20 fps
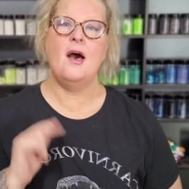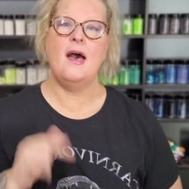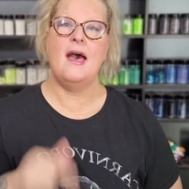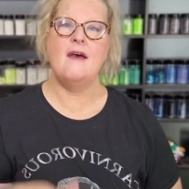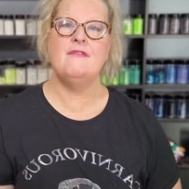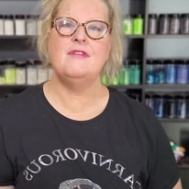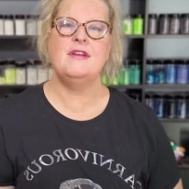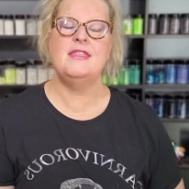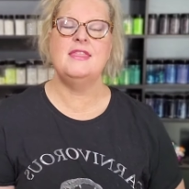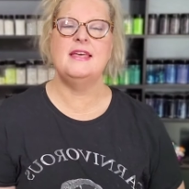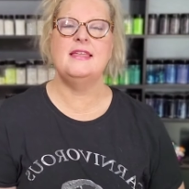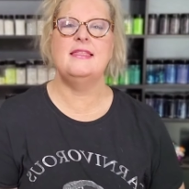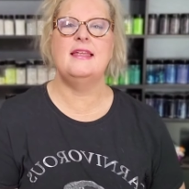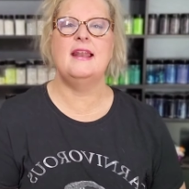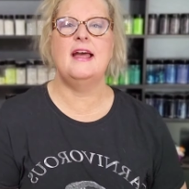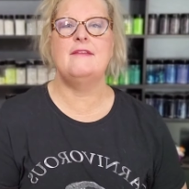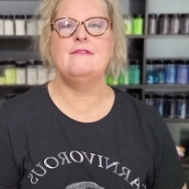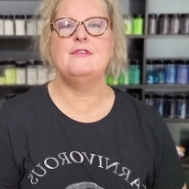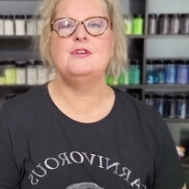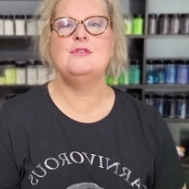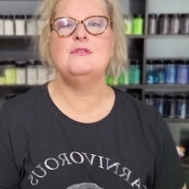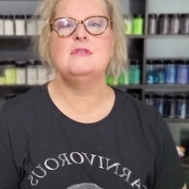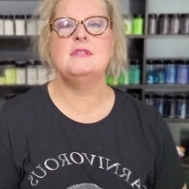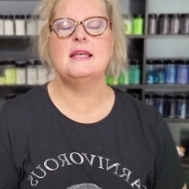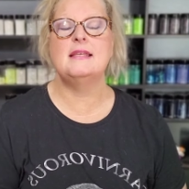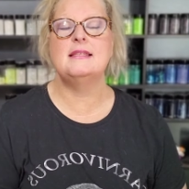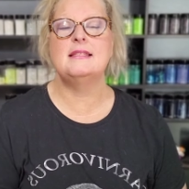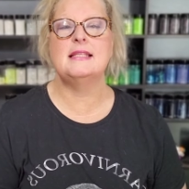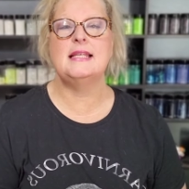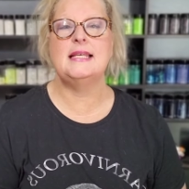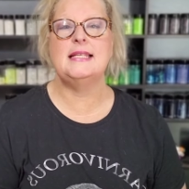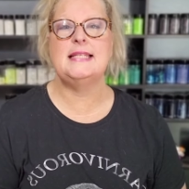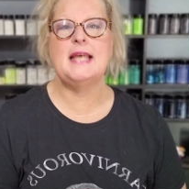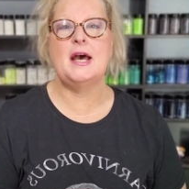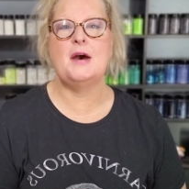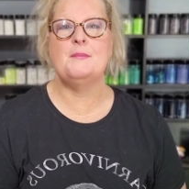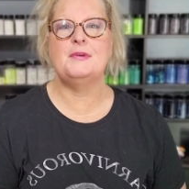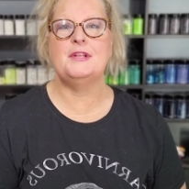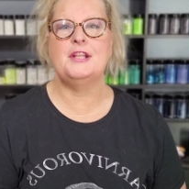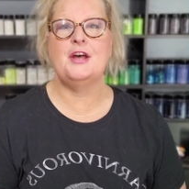everything that I've used is linked
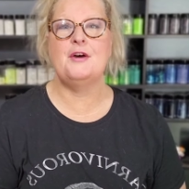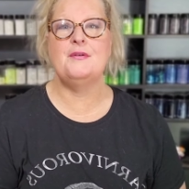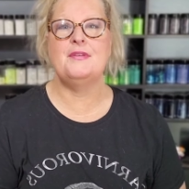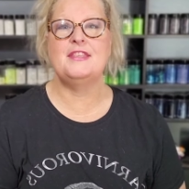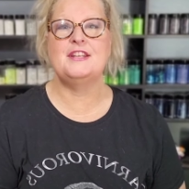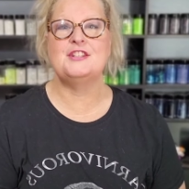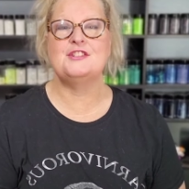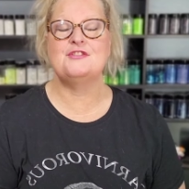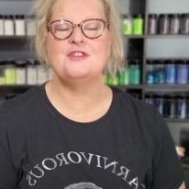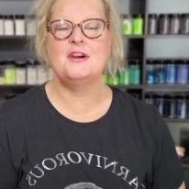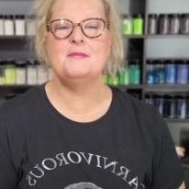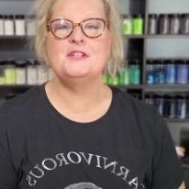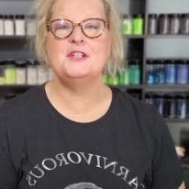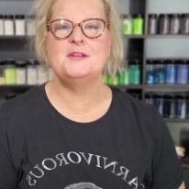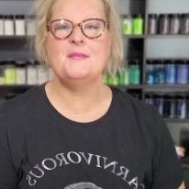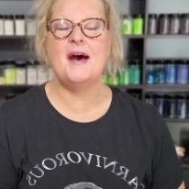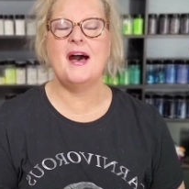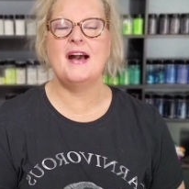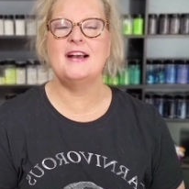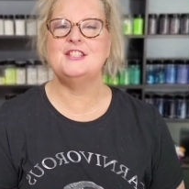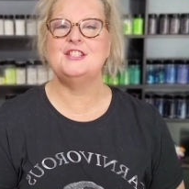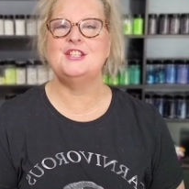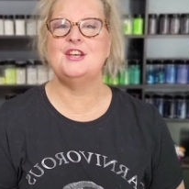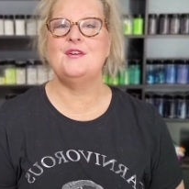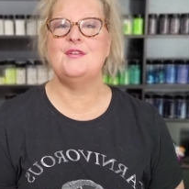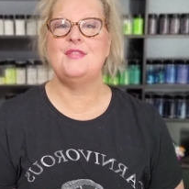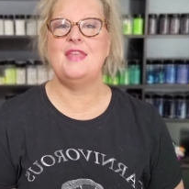down below in the description box so